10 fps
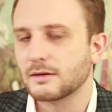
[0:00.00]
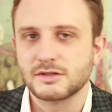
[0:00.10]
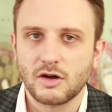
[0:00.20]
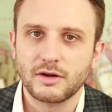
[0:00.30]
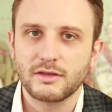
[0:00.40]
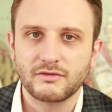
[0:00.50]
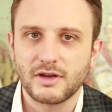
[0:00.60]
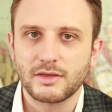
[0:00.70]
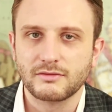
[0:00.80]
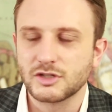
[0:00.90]
that was only the
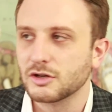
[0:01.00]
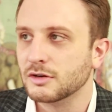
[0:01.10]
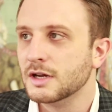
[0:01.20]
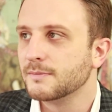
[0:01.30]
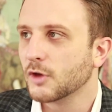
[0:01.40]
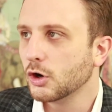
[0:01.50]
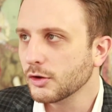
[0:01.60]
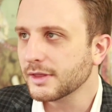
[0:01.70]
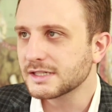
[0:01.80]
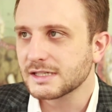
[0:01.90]
5th of June.
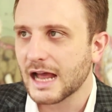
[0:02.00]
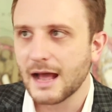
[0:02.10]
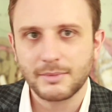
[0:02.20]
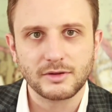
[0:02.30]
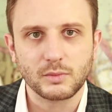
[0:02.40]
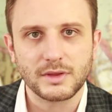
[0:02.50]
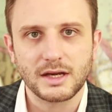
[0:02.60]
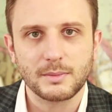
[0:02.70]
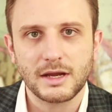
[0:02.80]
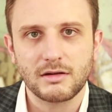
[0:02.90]
All this has happened
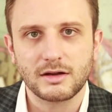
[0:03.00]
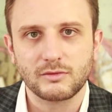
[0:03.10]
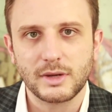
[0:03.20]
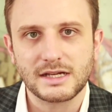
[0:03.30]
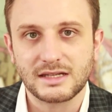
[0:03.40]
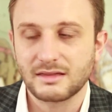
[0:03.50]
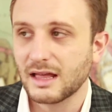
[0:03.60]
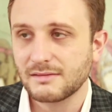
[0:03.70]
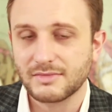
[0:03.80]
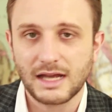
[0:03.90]
within a period of weeks, and
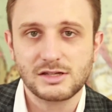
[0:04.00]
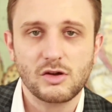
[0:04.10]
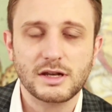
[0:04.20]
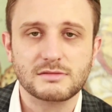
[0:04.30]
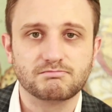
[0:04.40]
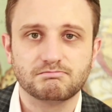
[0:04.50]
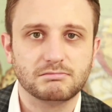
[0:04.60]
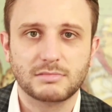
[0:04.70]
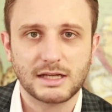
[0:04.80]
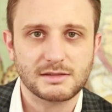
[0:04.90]
that's
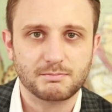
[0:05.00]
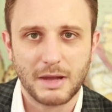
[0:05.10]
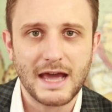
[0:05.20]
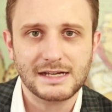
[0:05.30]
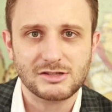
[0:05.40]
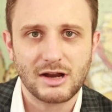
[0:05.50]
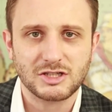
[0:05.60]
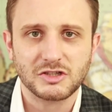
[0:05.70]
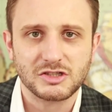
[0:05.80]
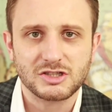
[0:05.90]
barely
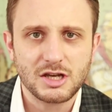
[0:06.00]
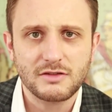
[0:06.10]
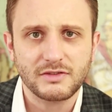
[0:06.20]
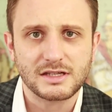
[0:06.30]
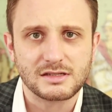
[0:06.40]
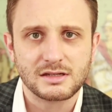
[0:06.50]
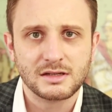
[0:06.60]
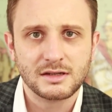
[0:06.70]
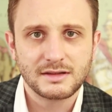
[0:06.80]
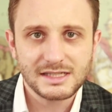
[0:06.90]
scratching the surface.
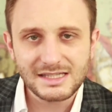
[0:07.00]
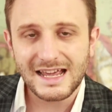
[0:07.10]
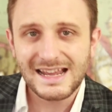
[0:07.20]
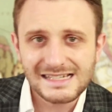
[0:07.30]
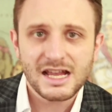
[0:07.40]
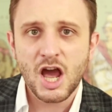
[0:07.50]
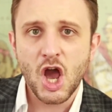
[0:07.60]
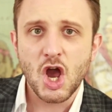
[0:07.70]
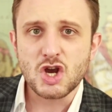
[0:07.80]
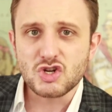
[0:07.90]
This is
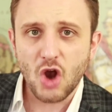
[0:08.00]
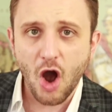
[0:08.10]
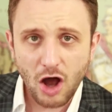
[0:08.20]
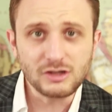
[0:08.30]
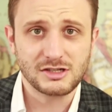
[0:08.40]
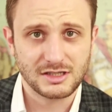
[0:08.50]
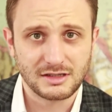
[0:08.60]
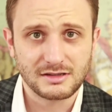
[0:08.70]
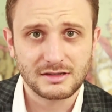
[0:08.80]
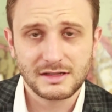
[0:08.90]

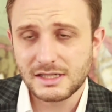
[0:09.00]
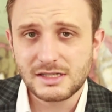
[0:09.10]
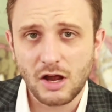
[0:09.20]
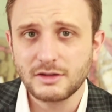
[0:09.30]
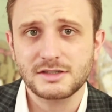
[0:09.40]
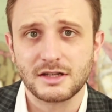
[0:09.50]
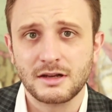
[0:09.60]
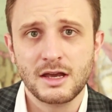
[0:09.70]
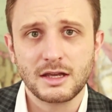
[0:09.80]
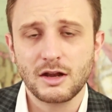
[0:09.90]
constant. This is
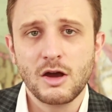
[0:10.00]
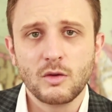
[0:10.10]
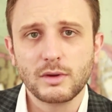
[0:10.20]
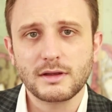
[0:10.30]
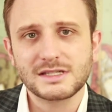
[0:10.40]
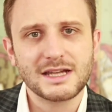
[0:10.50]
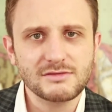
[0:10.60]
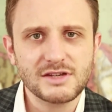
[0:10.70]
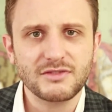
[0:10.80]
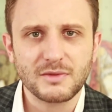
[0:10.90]
constant. You know,
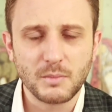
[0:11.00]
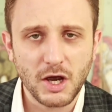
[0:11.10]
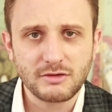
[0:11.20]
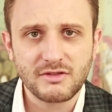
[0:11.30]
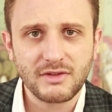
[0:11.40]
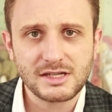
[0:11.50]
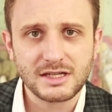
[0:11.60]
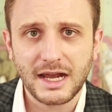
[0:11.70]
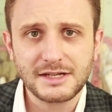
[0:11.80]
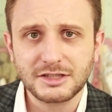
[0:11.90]
75th murder
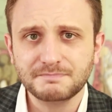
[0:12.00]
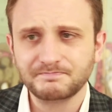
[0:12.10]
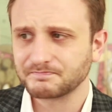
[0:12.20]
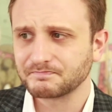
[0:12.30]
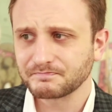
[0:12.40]
investigation.